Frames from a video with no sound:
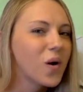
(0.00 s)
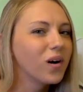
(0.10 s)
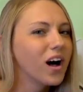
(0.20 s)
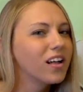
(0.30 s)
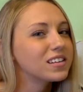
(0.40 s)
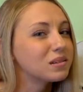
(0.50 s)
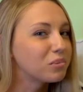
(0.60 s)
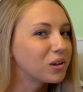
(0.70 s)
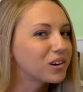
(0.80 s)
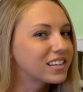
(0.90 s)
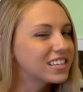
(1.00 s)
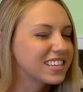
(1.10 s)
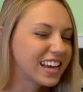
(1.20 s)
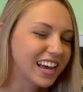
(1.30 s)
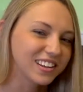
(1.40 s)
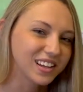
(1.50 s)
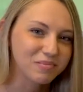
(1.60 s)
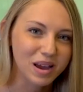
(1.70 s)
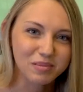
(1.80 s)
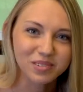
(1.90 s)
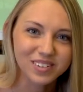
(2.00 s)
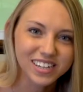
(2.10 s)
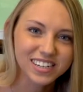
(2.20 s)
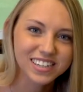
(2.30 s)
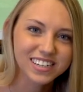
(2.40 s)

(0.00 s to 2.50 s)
while all his employees handle all the paperwork.